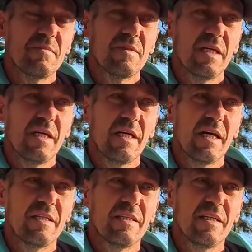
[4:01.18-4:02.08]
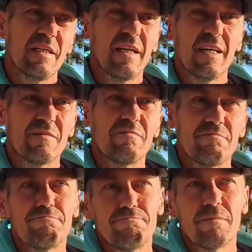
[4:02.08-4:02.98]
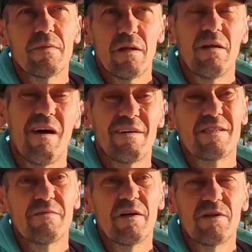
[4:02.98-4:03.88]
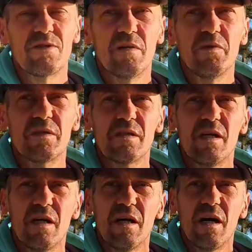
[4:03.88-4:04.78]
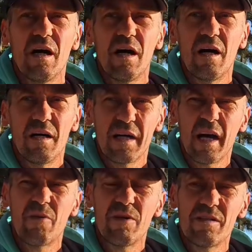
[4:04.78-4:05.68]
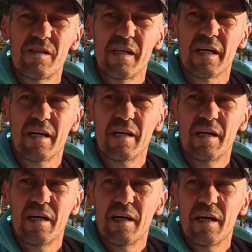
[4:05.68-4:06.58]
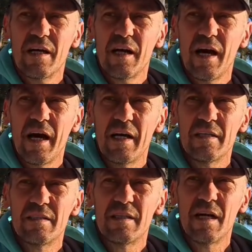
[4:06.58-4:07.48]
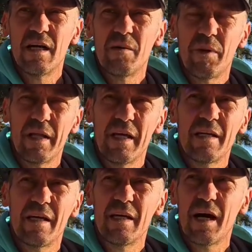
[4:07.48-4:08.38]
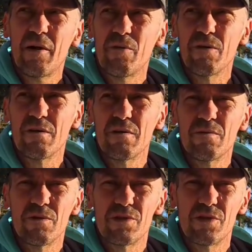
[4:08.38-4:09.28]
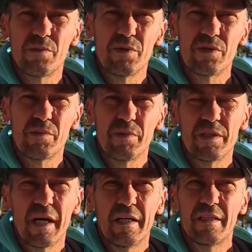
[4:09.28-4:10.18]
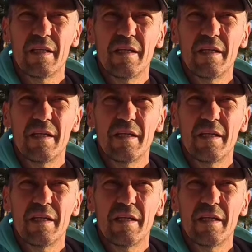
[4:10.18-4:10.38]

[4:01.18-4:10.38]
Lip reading: He had lots of health troubles. He got real sick, and by then he and I were super tight.